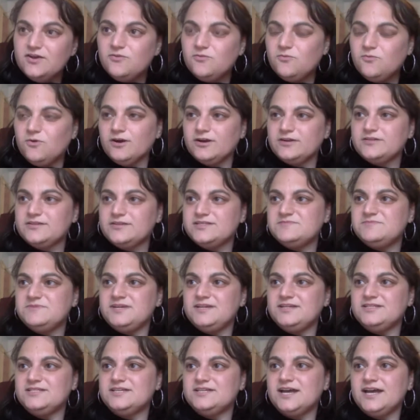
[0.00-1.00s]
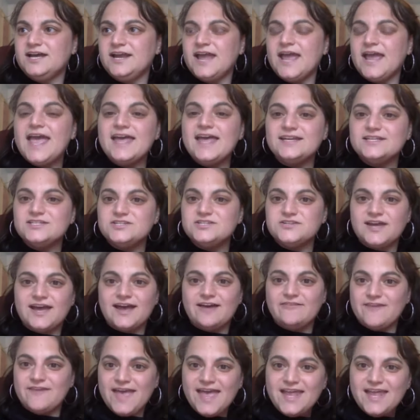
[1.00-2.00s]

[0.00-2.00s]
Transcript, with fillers: work that's being done and to have